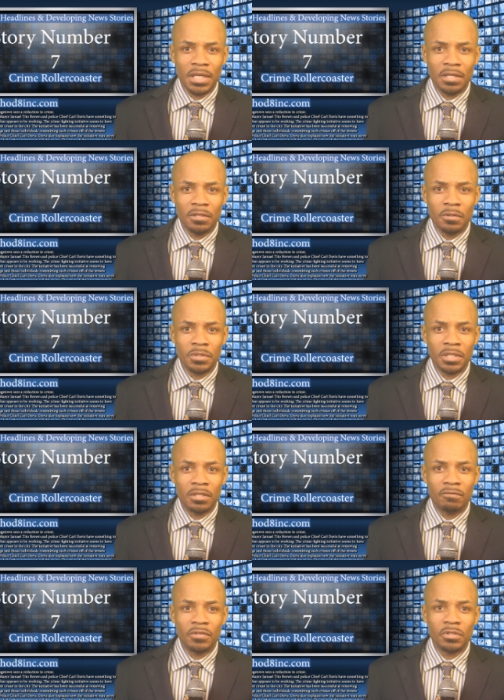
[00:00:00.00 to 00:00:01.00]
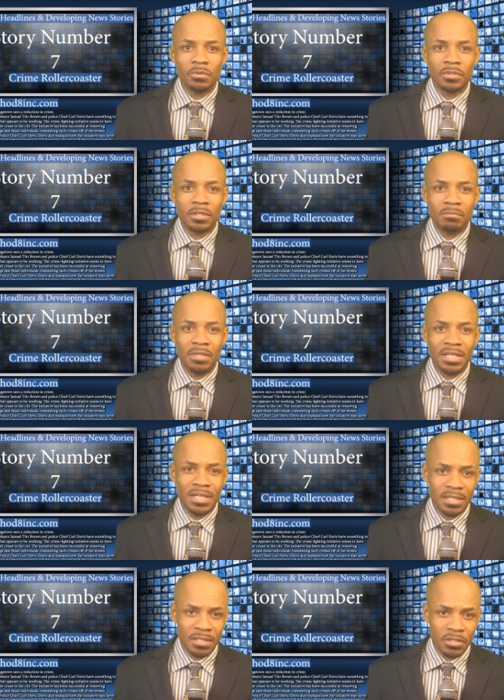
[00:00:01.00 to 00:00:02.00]
and those individuals
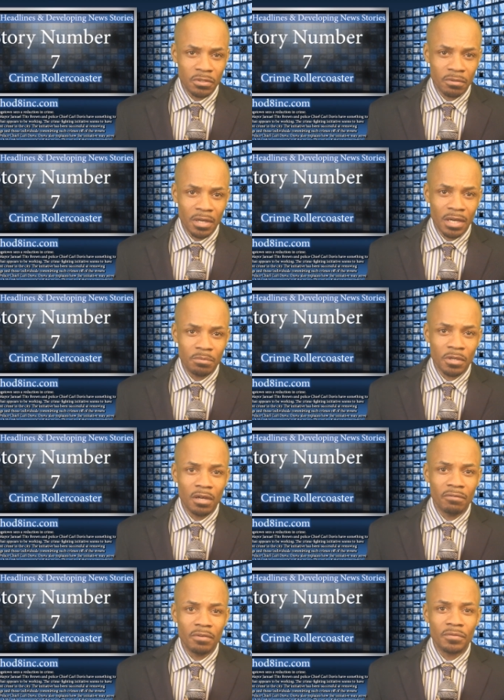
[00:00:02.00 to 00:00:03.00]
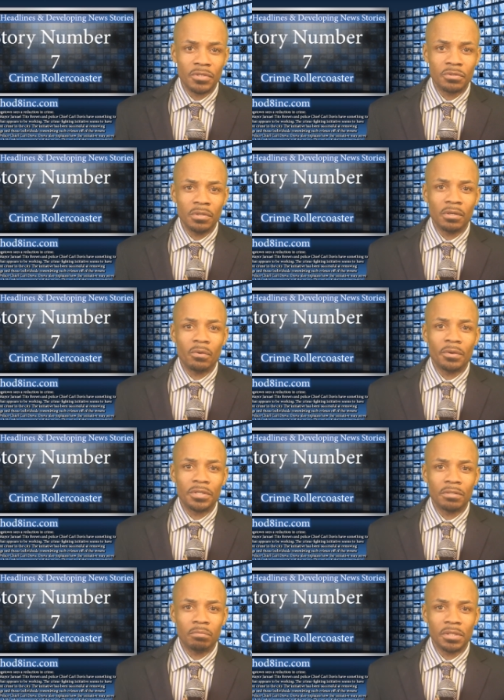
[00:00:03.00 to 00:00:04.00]
committing such crimes off of the street, according
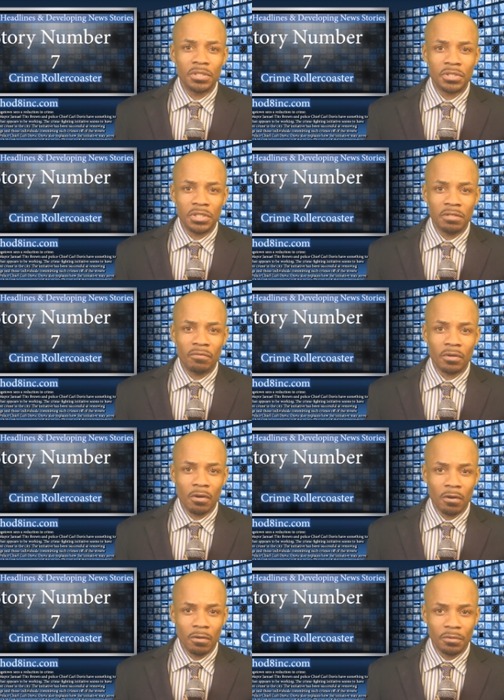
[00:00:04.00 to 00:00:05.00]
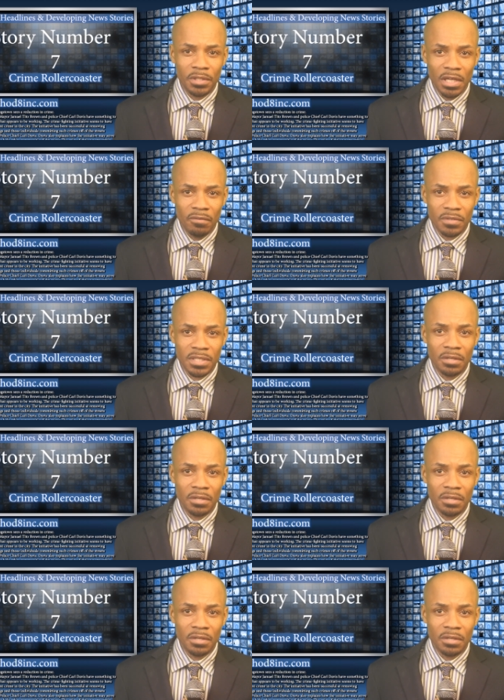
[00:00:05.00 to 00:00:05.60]
to Police Chief Carl Davis.